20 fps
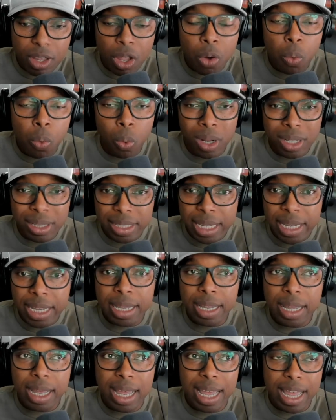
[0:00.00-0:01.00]
One
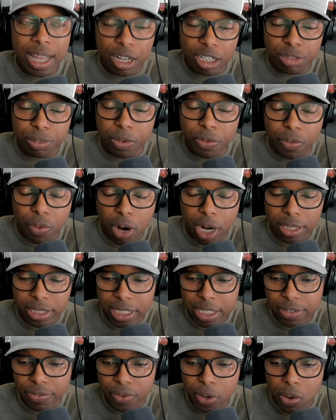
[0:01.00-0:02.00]
thing else before I
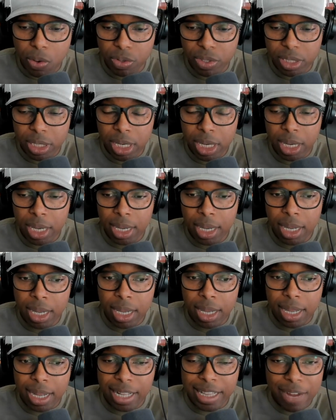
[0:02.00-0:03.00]
leave, folks.
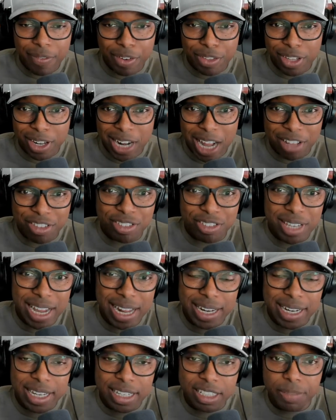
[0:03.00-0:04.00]
I never thought I'd
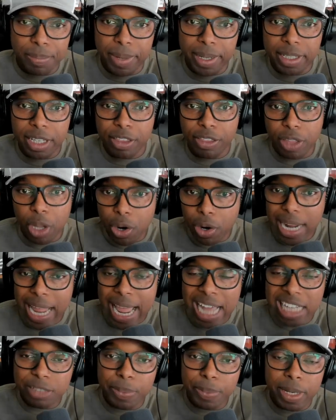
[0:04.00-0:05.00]
say this, but the third
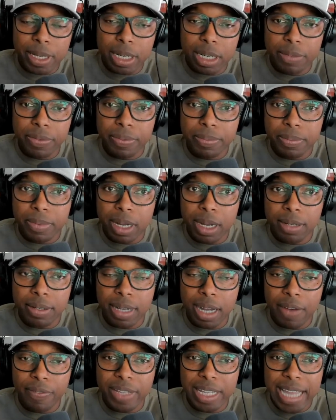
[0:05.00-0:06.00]
aspect of
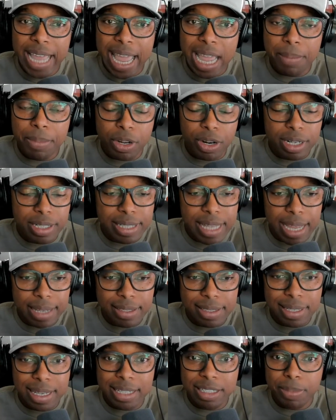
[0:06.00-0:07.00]
the game here at
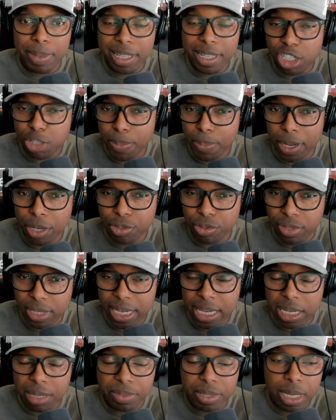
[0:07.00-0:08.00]
Texas has been the special
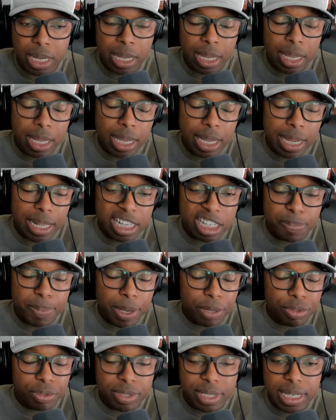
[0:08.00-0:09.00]
teams. And the
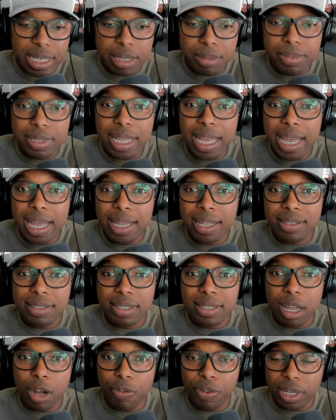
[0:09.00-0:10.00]
special teams
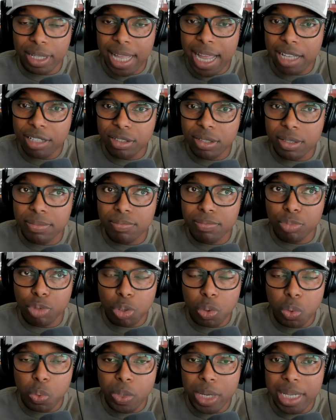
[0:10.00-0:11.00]
has, over the last
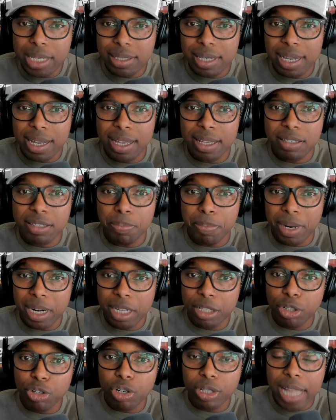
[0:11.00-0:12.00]
2 weeks, has been a
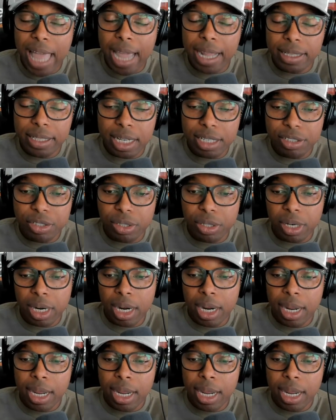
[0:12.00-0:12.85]
little lackluster.